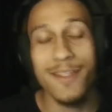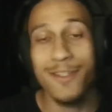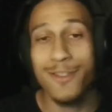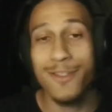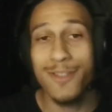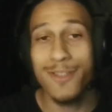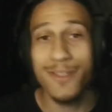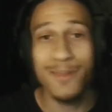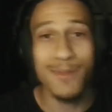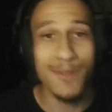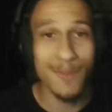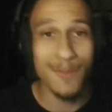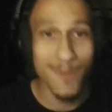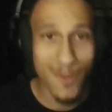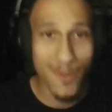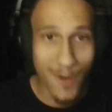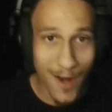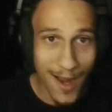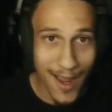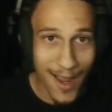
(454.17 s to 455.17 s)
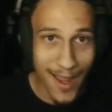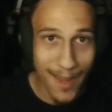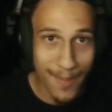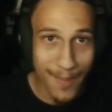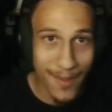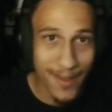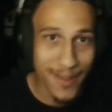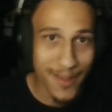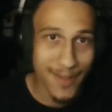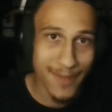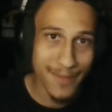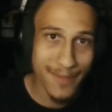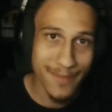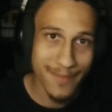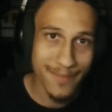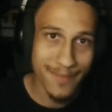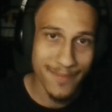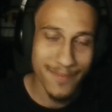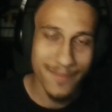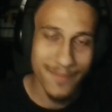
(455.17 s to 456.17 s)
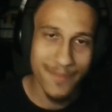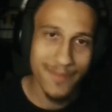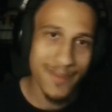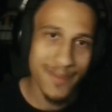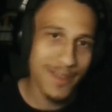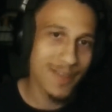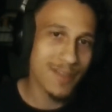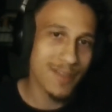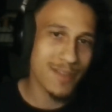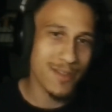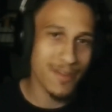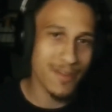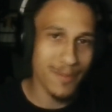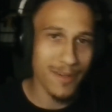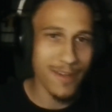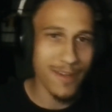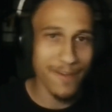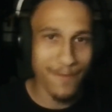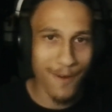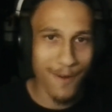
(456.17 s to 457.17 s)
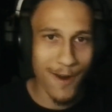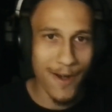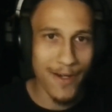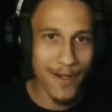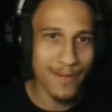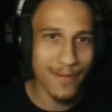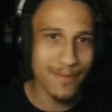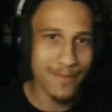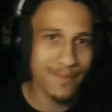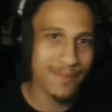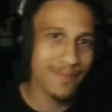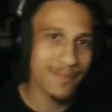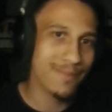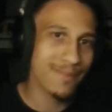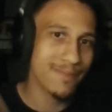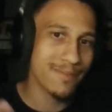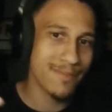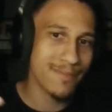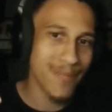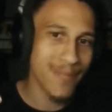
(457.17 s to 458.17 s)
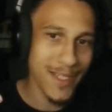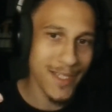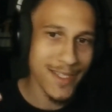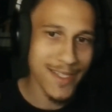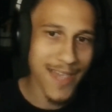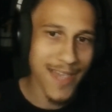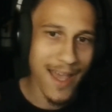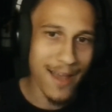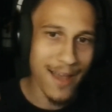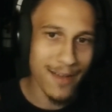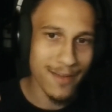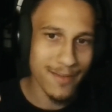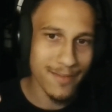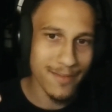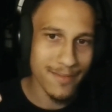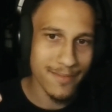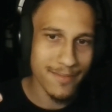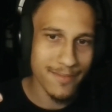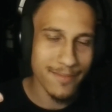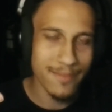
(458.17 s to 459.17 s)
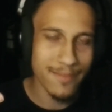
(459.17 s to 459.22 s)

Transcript: And you should subscribe. Super Dfar. Peace out.